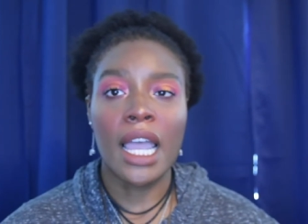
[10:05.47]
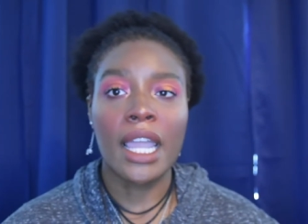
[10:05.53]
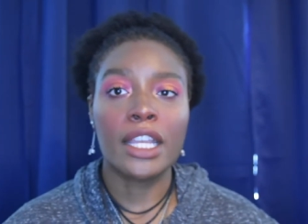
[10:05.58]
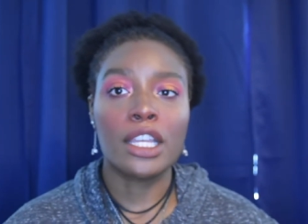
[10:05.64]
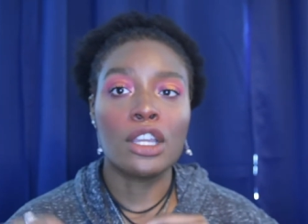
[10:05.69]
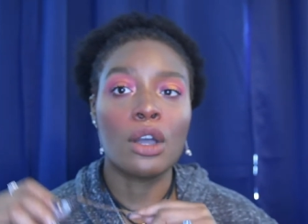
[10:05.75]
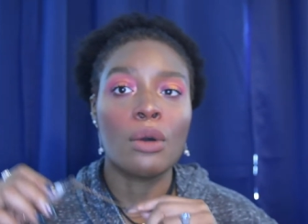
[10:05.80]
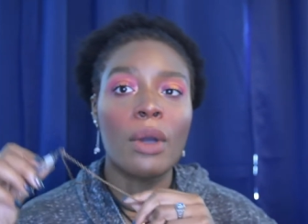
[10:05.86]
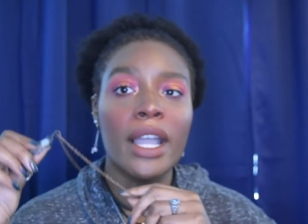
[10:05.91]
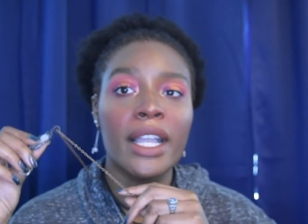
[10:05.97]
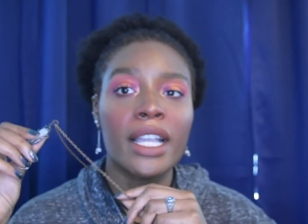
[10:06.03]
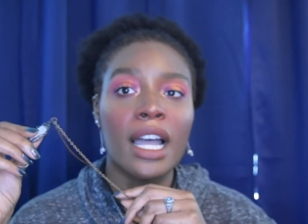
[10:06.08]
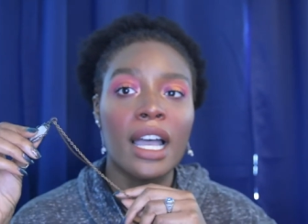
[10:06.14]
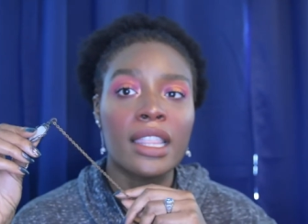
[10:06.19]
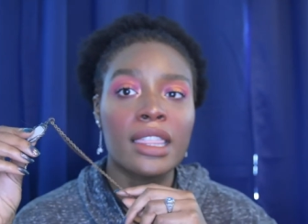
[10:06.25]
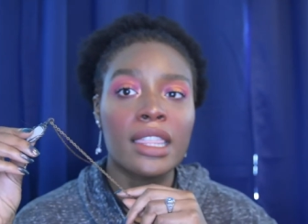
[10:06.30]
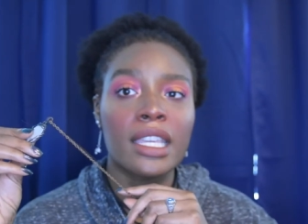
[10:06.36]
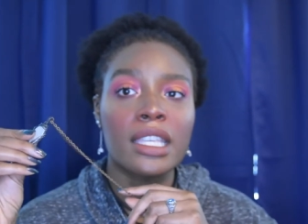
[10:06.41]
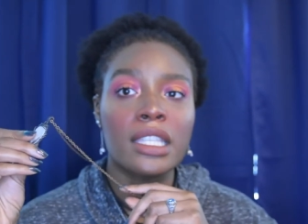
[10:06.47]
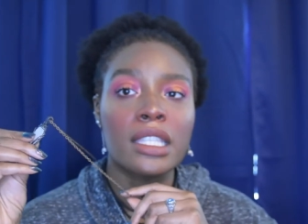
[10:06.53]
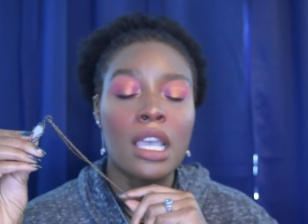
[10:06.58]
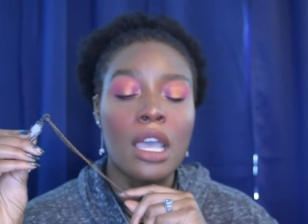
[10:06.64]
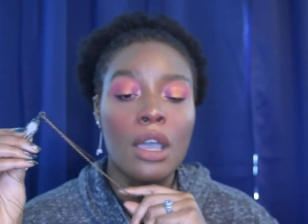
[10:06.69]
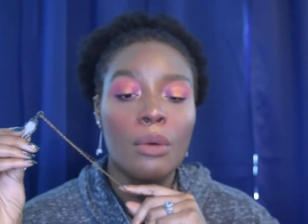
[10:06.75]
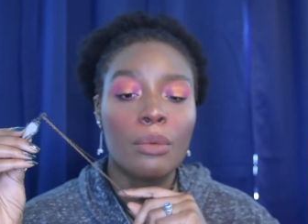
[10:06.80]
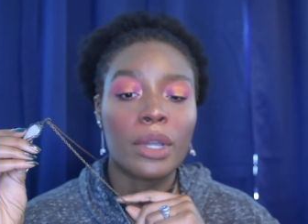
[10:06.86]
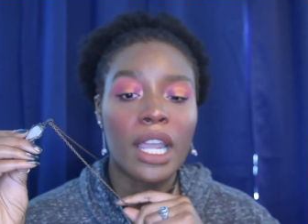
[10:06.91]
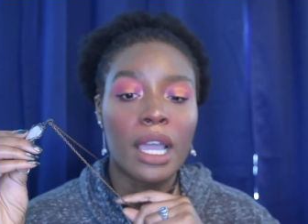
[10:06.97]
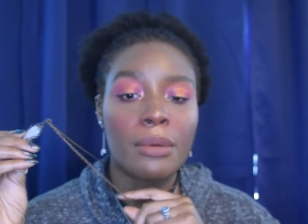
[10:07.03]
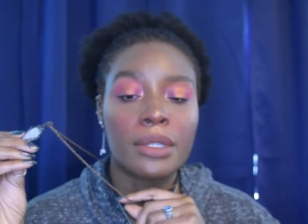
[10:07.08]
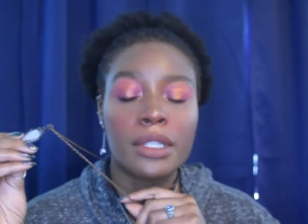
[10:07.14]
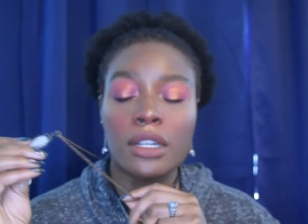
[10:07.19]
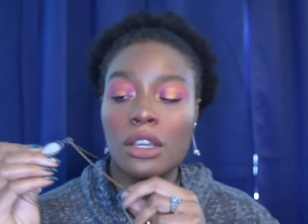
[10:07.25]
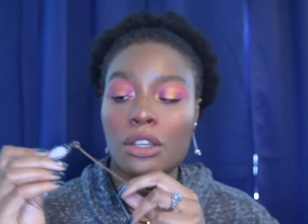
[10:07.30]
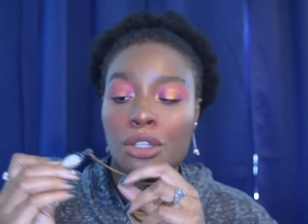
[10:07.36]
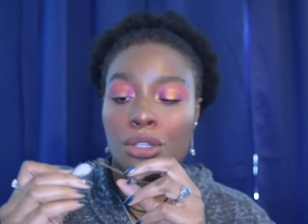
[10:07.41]
I know I got this when I
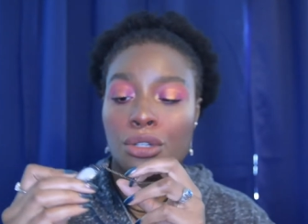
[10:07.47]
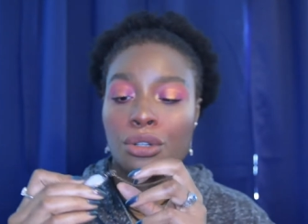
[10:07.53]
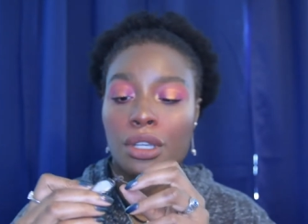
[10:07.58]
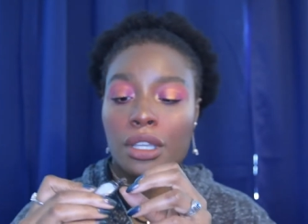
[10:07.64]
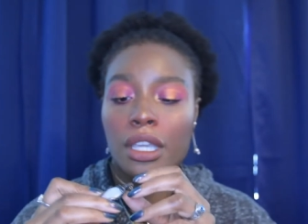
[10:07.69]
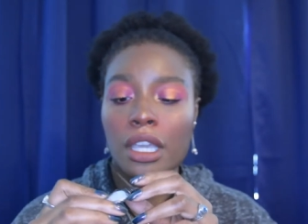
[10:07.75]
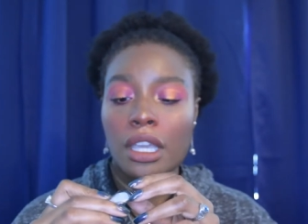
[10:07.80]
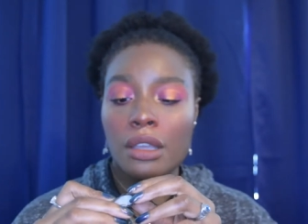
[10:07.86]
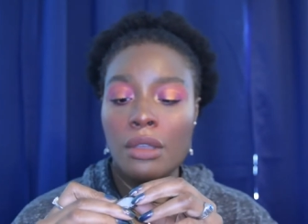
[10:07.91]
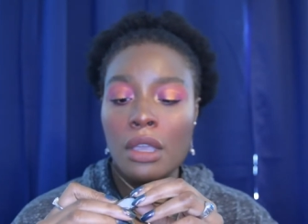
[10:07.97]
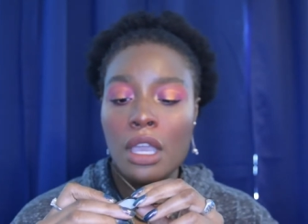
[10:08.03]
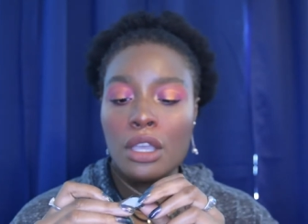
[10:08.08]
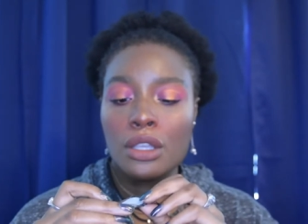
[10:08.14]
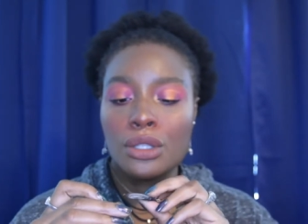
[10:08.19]
was in Australia,